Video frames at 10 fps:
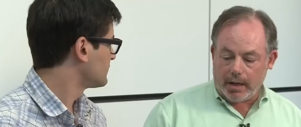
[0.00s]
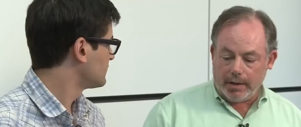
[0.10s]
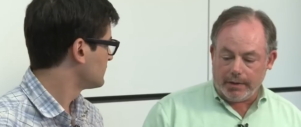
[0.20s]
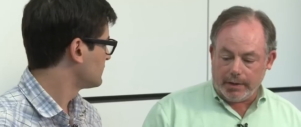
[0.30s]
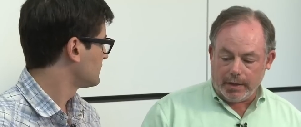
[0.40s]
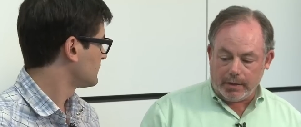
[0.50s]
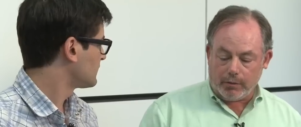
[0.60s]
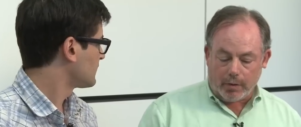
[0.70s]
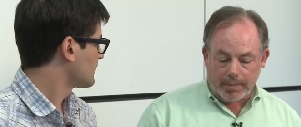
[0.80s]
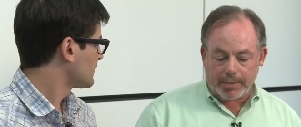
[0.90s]
Speaker 1: uh, the
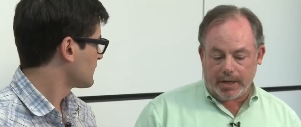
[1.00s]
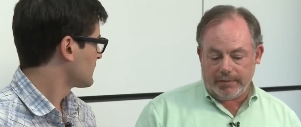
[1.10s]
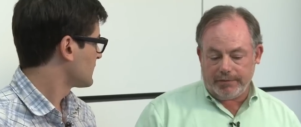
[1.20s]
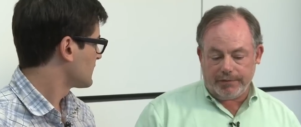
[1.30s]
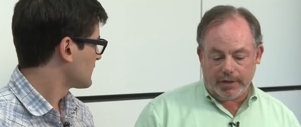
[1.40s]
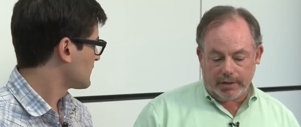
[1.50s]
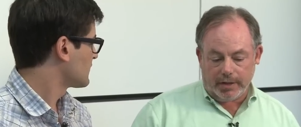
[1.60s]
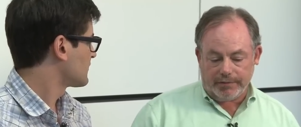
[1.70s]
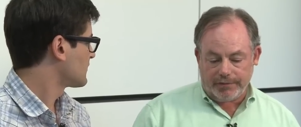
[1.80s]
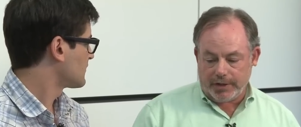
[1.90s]
grip and fit
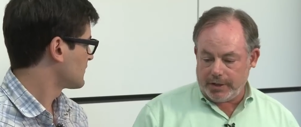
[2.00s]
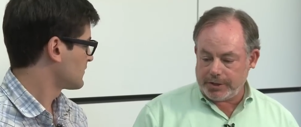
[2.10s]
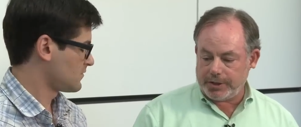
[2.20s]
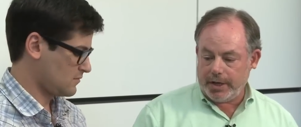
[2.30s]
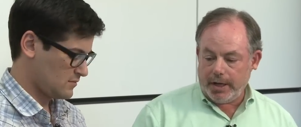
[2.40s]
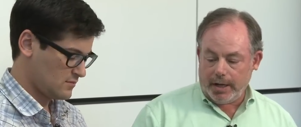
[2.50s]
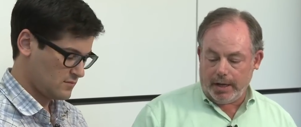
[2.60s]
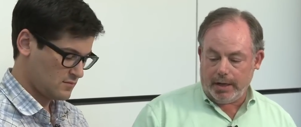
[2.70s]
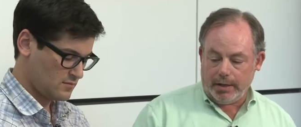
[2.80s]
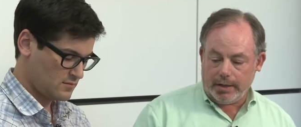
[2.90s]
and finish
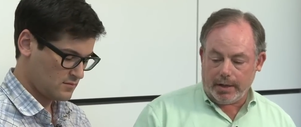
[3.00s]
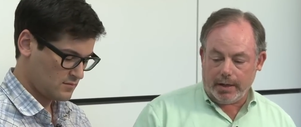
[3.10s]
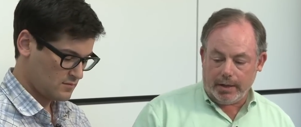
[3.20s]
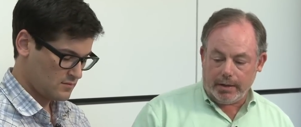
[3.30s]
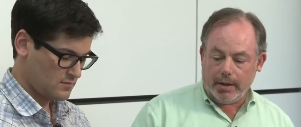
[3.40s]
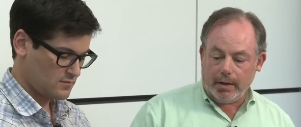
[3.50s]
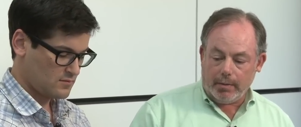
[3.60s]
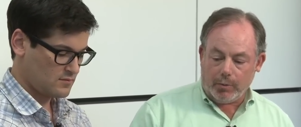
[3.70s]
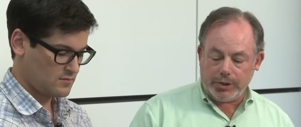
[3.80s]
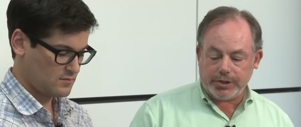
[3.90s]
and uh,
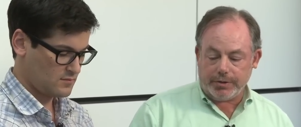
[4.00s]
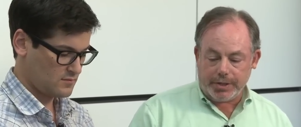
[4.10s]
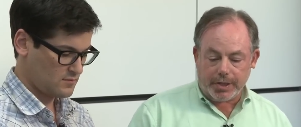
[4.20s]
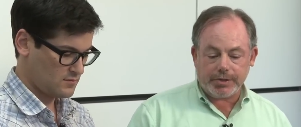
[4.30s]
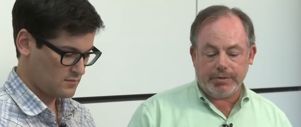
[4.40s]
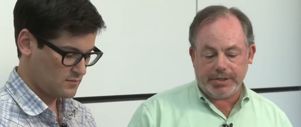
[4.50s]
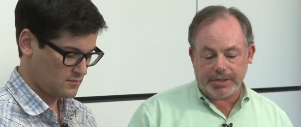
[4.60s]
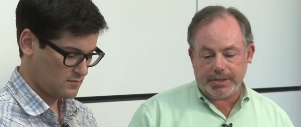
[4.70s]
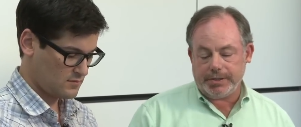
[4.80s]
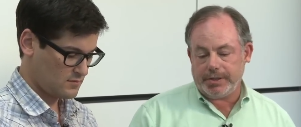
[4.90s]
moisture and dust
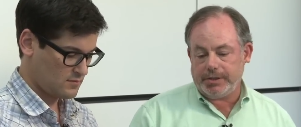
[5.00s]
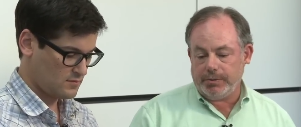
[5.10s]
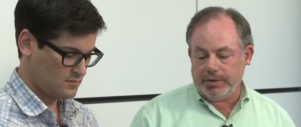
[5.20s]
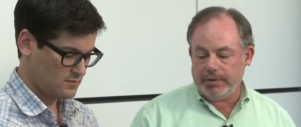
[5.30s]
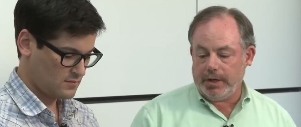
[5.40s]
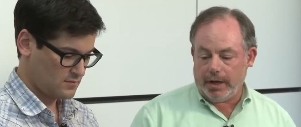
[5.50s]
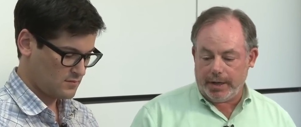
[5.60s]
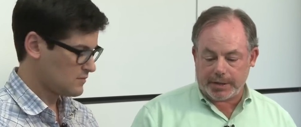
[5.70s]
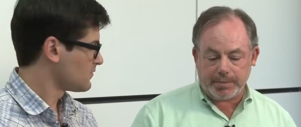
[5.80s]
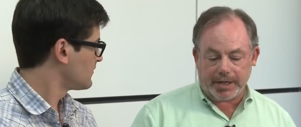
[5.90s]
resistance that you would uh,
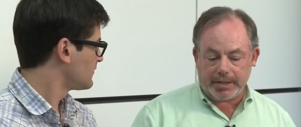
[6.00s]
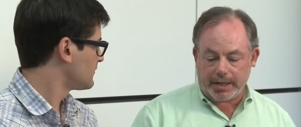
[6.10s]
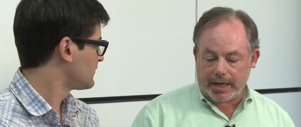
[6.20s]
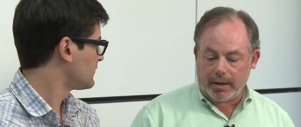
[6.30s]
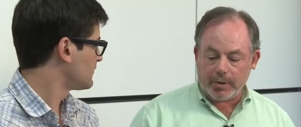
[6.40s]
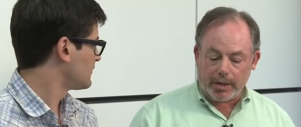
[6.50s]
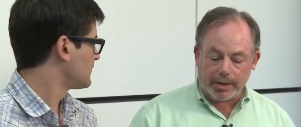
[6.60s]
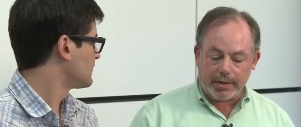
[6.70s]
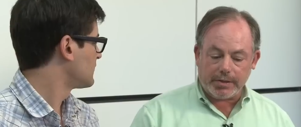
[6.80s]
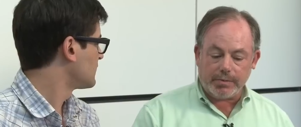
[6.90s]
expect in a camera
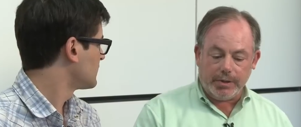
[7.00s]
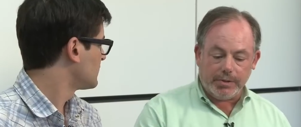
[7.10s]
like this. We